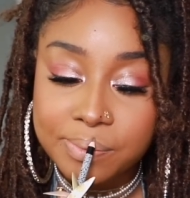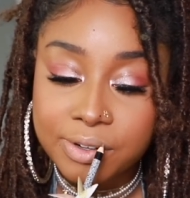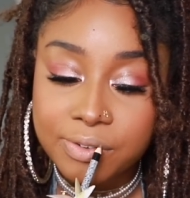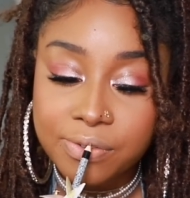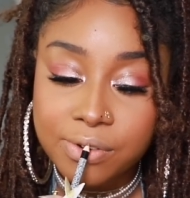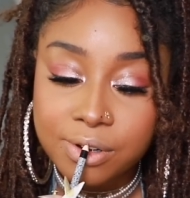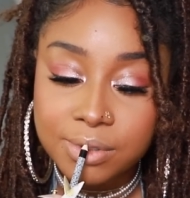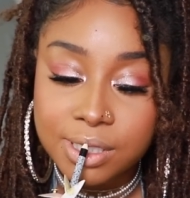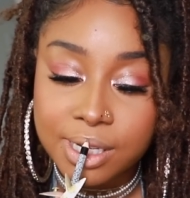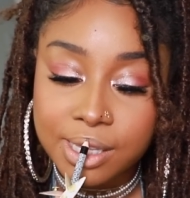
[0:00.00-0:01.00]

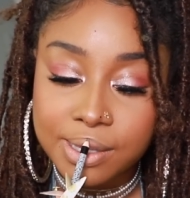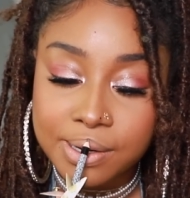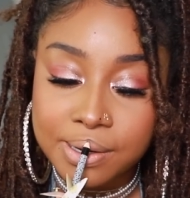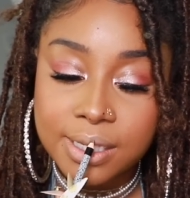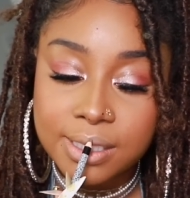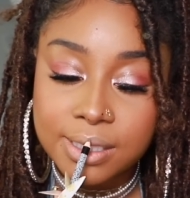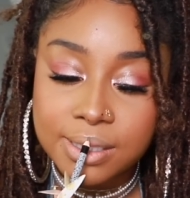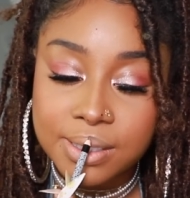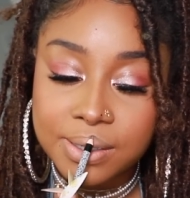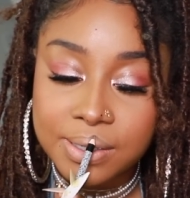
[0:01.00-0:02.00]
performed together. This
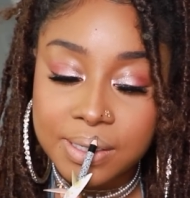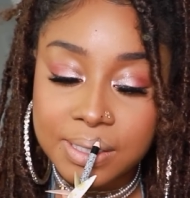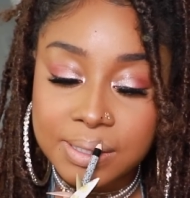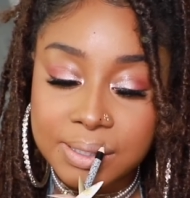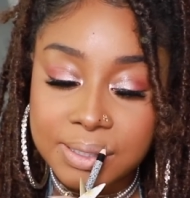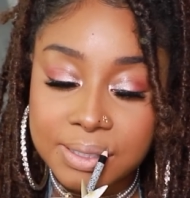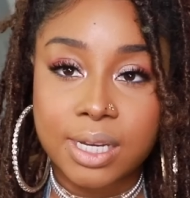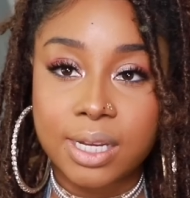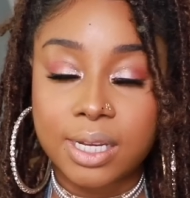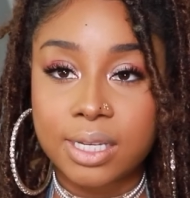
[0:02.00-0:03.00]
is crazy
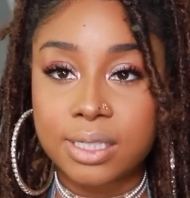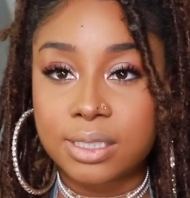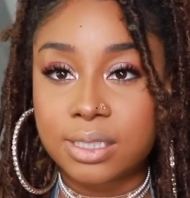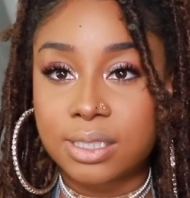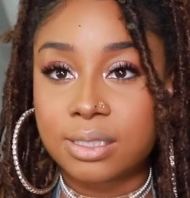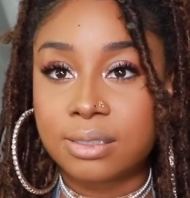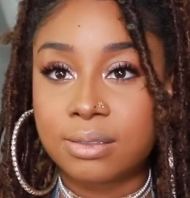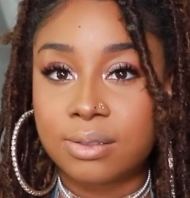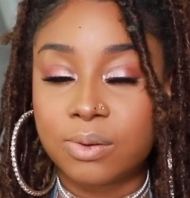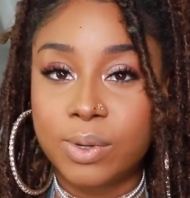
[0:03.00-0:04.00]
because
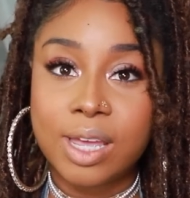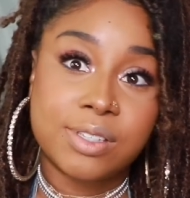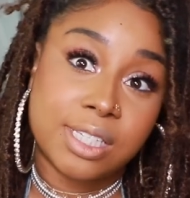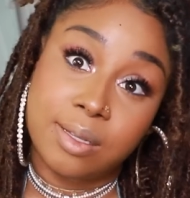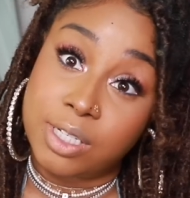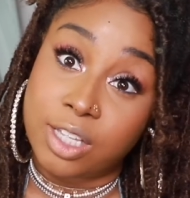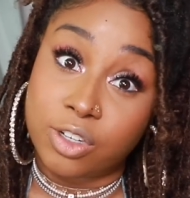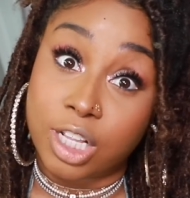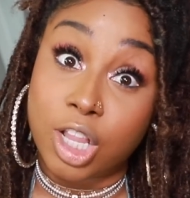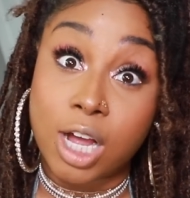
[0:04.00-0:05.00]
we haven't seen them together
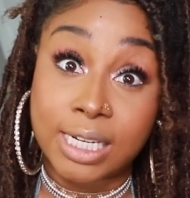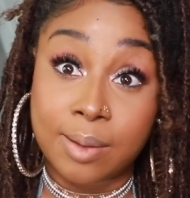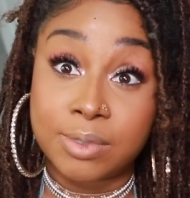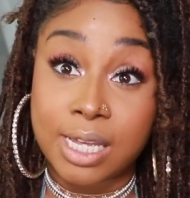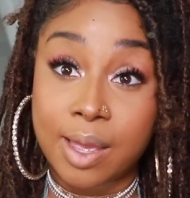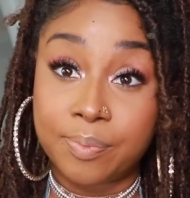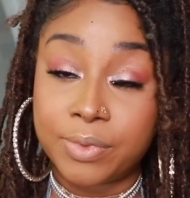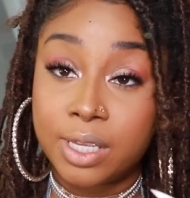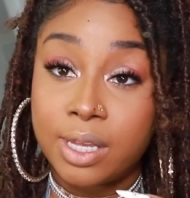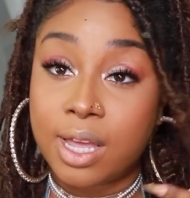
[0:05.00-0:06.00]
in a long damn time.
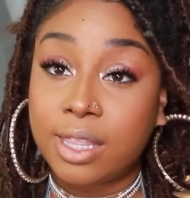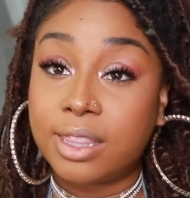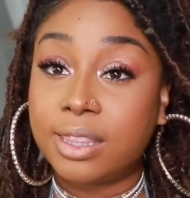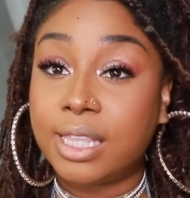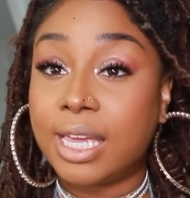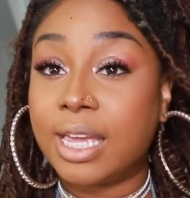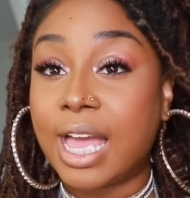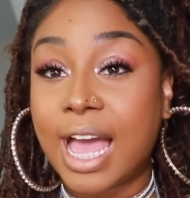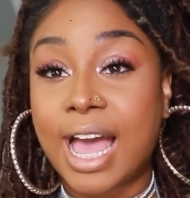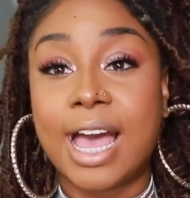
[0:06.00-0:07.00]
They
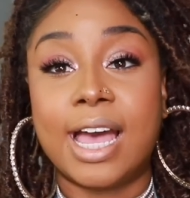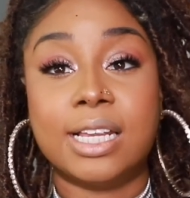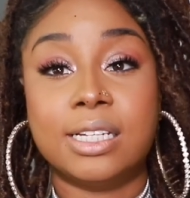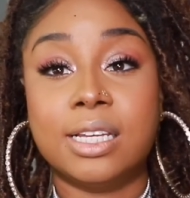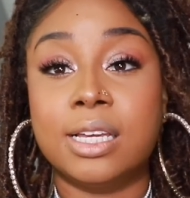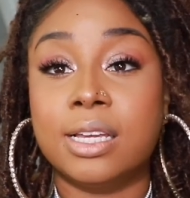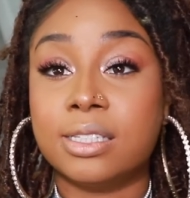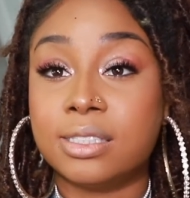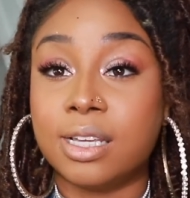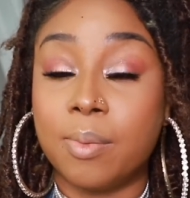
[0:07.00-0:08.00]
had
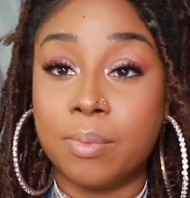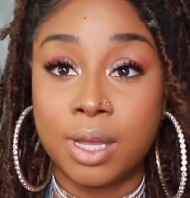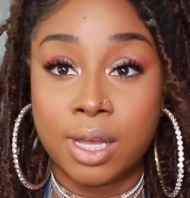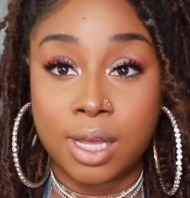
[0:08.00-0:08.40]
some